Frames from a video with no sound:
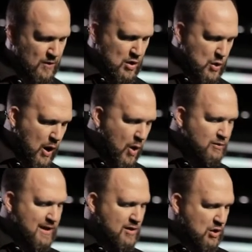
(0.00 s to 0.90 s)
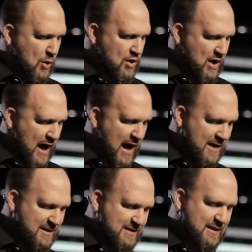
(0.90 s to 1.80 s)
You will only look with your
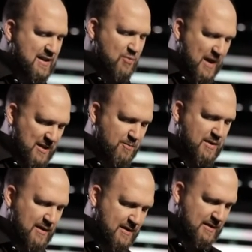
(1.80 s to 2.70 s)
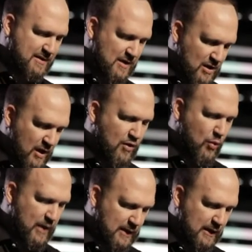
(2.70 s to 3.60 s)
eyes and see the recompense of the
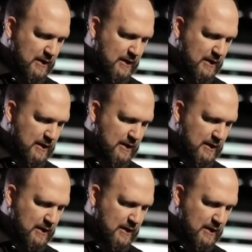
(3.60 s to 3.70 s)
wicked.